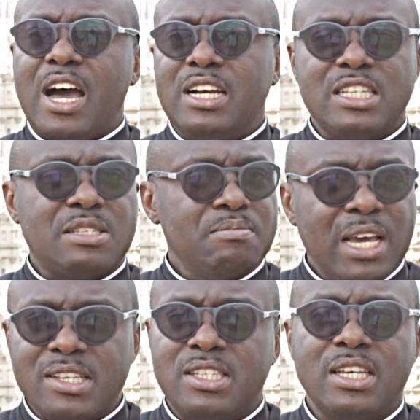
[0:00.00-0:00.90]
and his
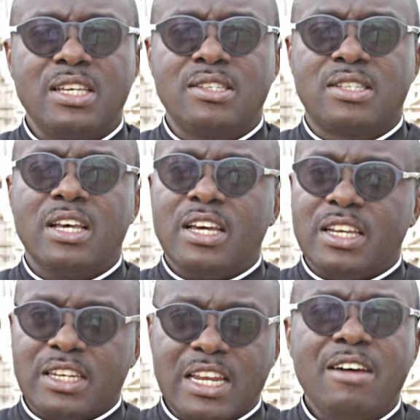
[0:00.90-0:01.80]
mercies
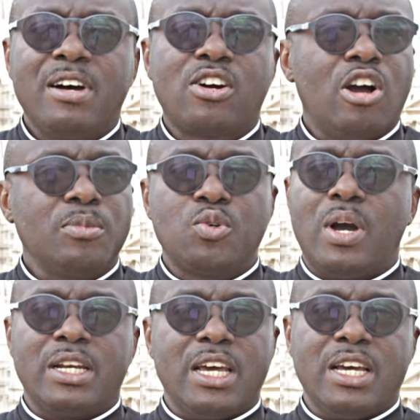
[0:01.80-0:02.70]
never come to
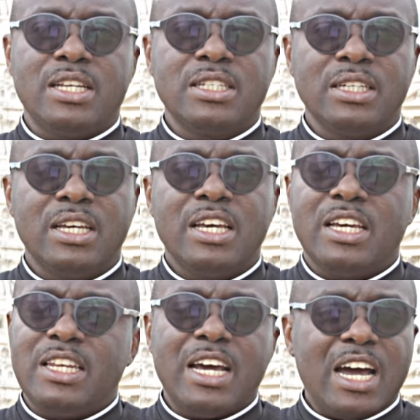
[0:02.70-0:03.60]
an end.
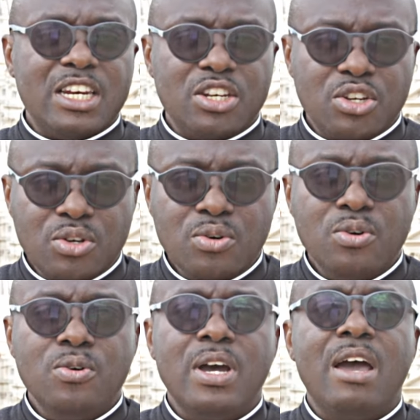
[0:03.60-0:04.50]
They are
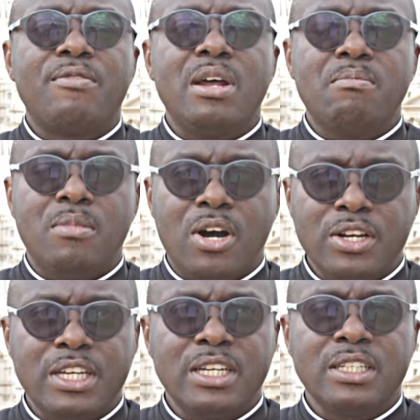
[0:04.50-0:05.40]
new every
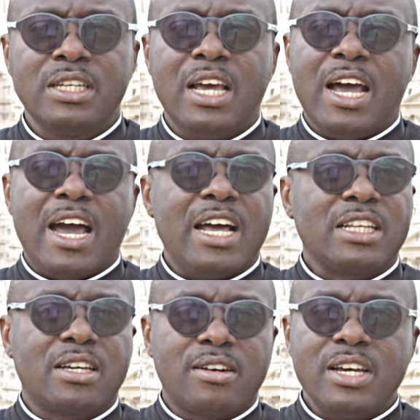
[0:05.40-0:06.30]
morning,
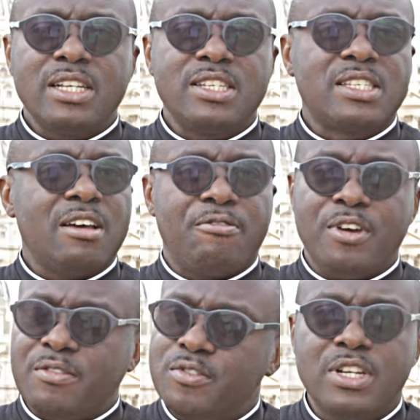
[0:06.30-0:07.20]
and great is the
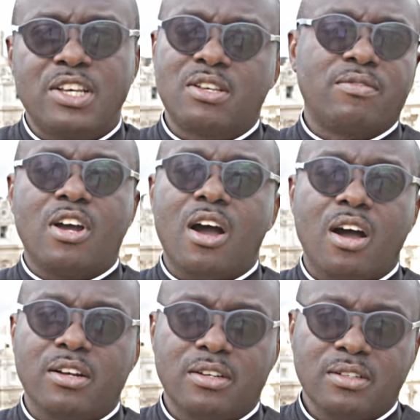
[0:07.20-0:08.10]
faithfulness of
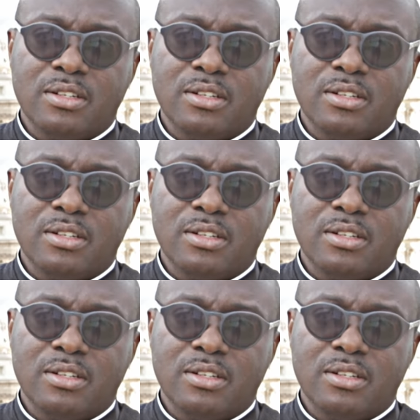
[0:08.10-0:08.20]
God.